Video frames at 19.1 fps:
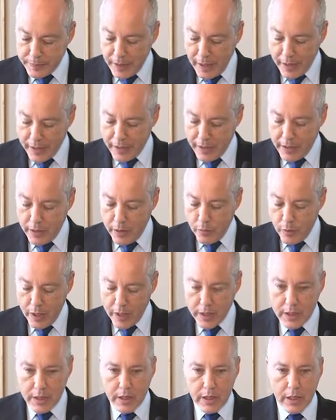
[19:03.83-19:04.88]
I think he
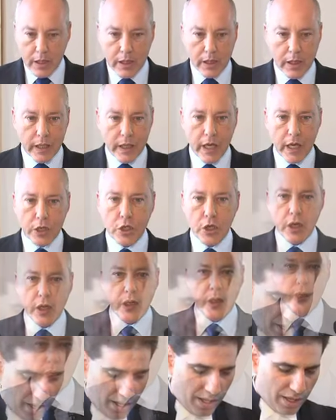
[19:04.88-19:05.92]
raised the
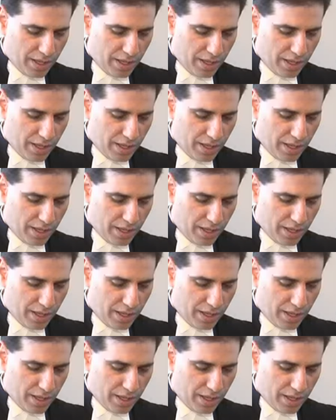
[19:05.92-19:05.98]
litigation